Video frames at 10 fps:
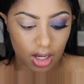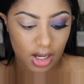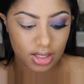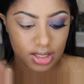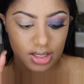
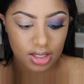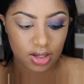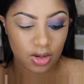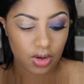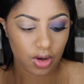
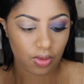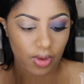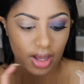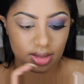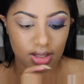Conceal,
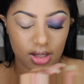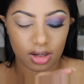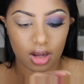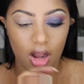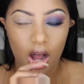Correct,
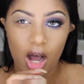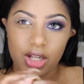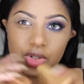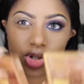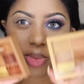and
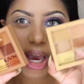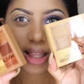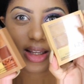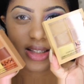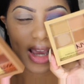Contour
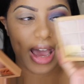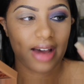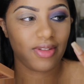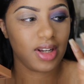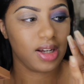palettes. I
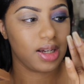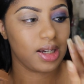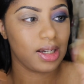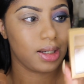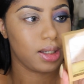have it
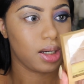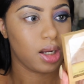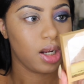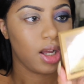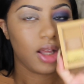in,
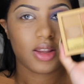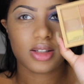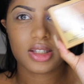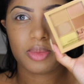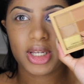
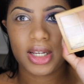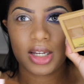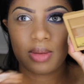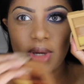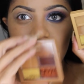this is
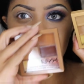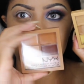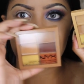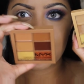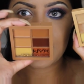medium, and then
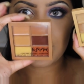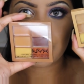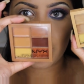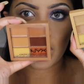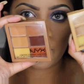this one is a
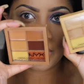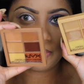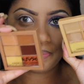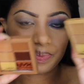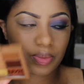dark one.
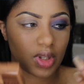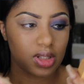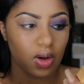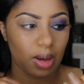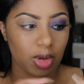
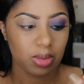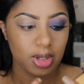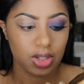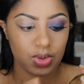So I'm going to be